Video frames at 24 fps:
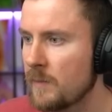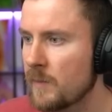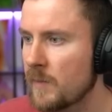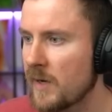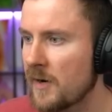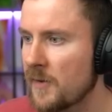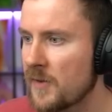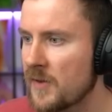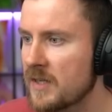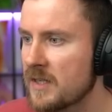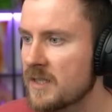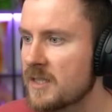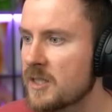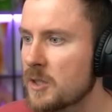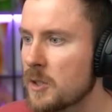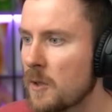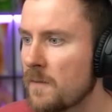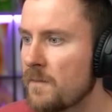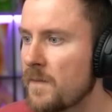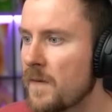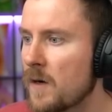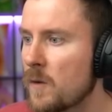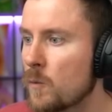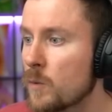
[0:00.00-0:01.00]
But I think
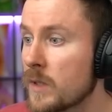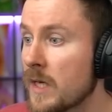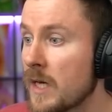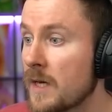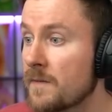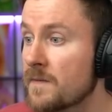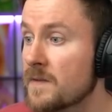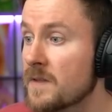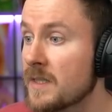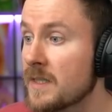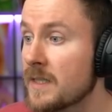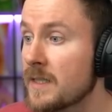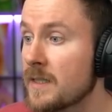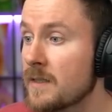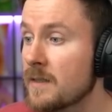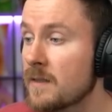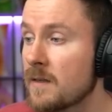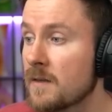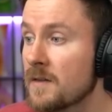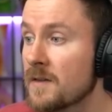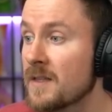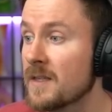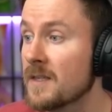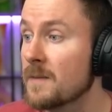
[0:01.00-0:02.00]
so far we have
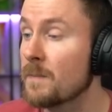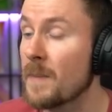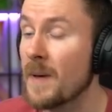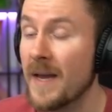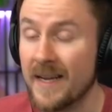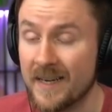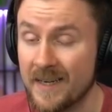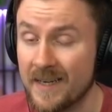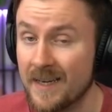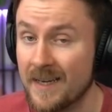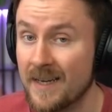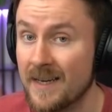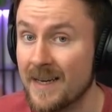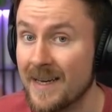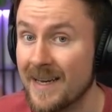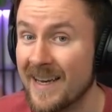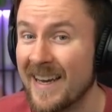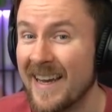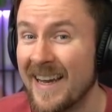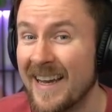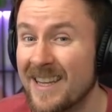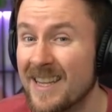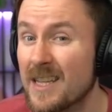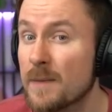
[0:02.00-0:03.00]
seen the P E K K A
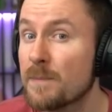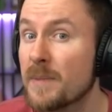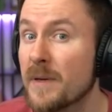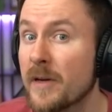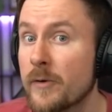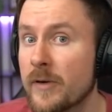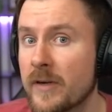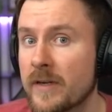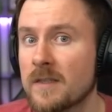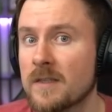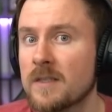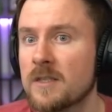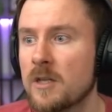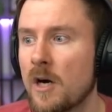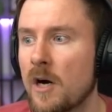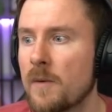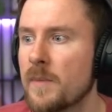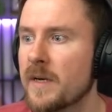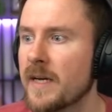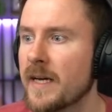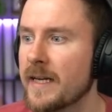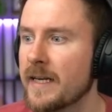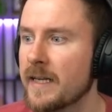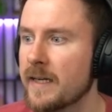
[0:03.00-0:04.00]
and the Baby Dragons
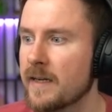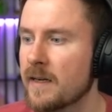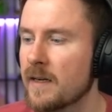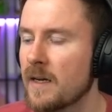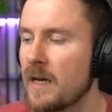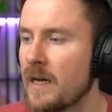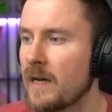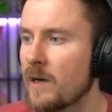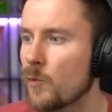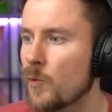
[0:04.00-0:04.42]
dominating,